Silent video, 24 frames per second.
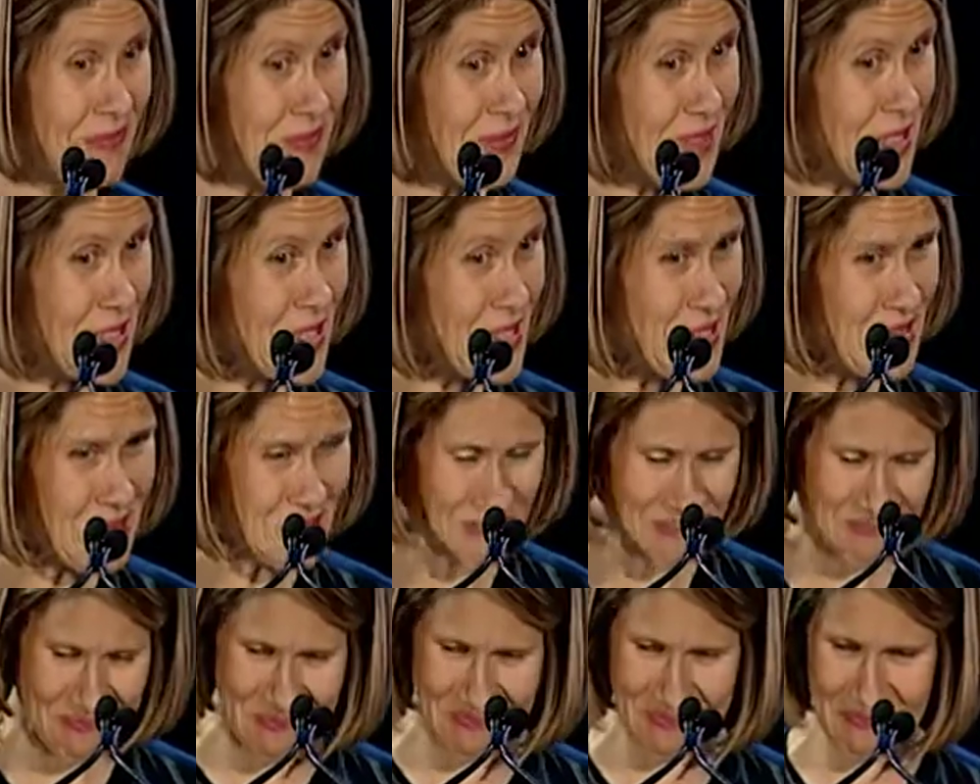Victor,
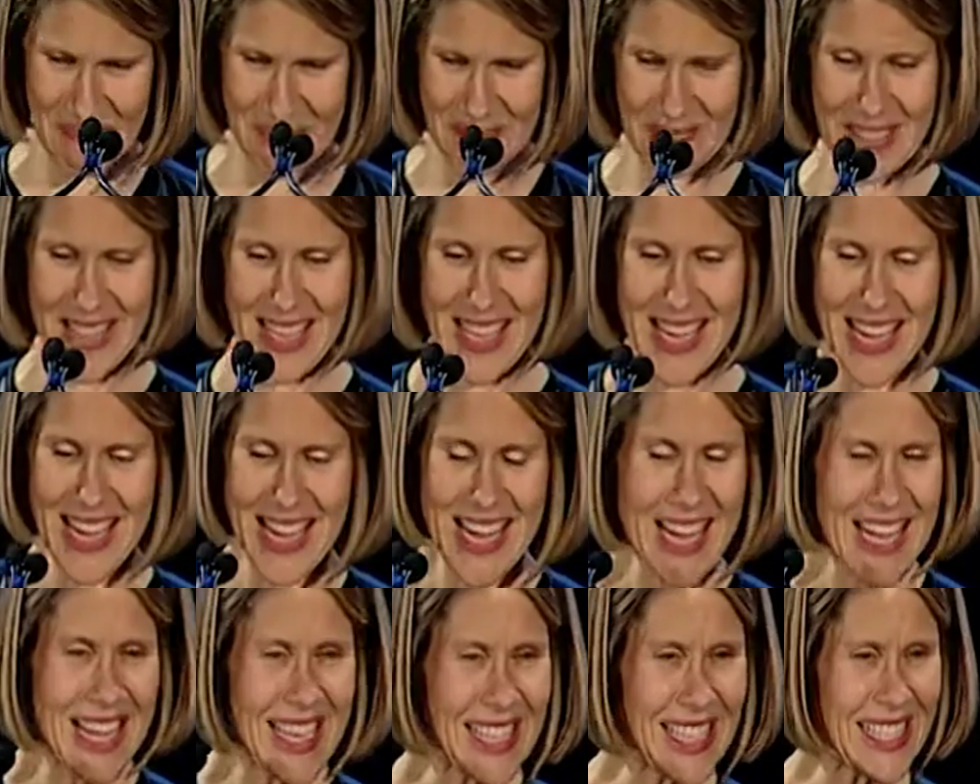
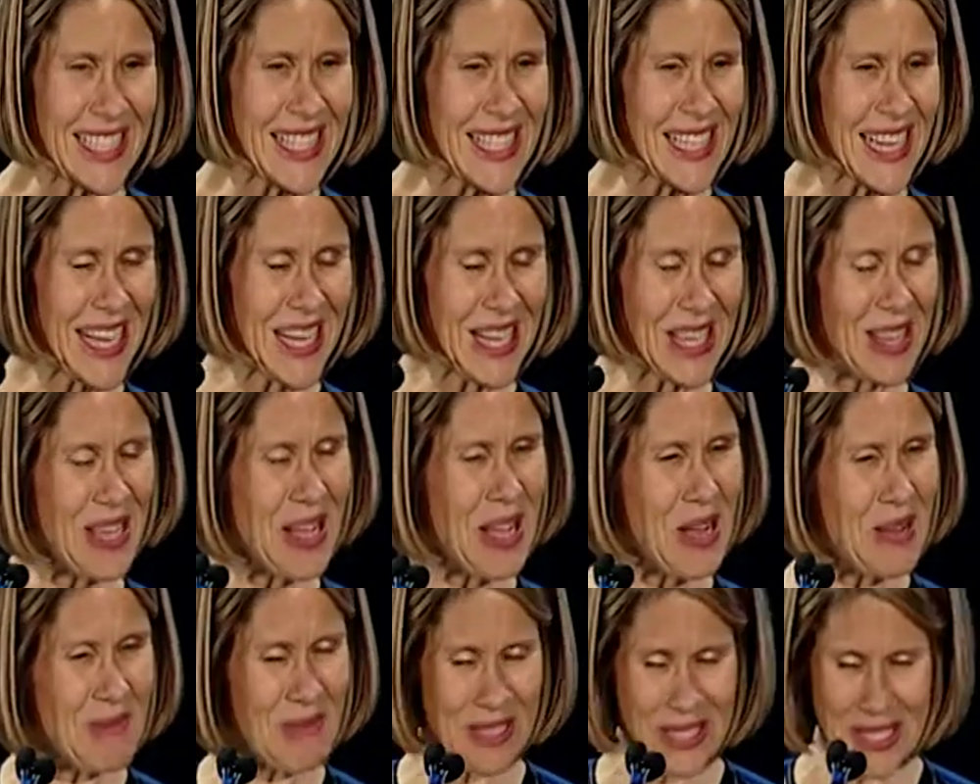since taking the
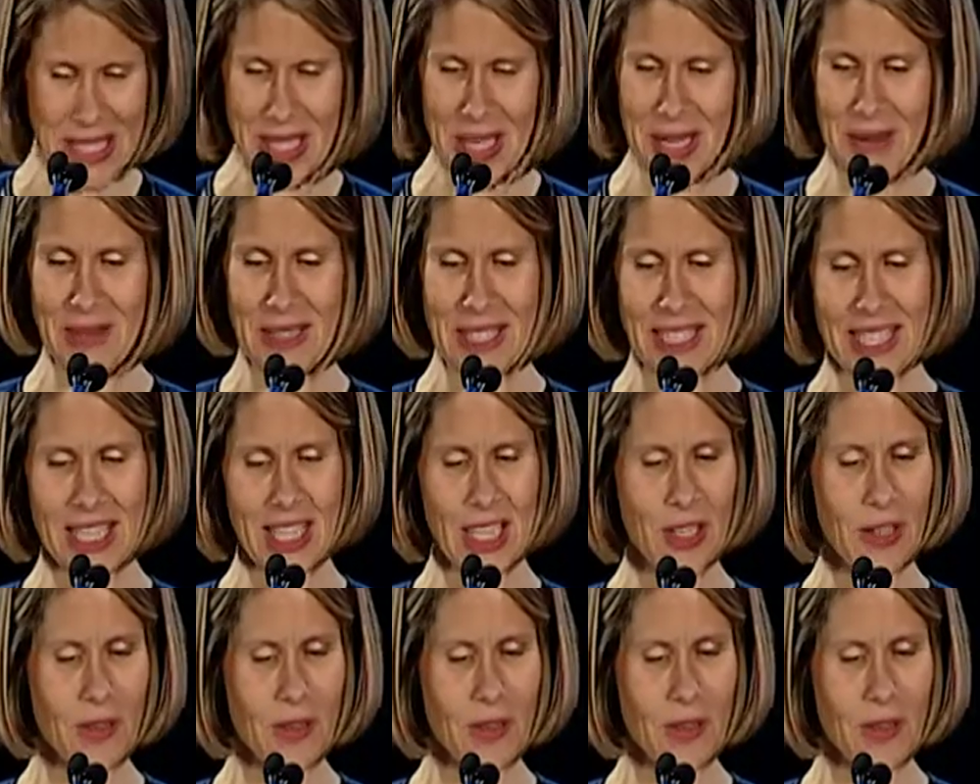helm at CIBC,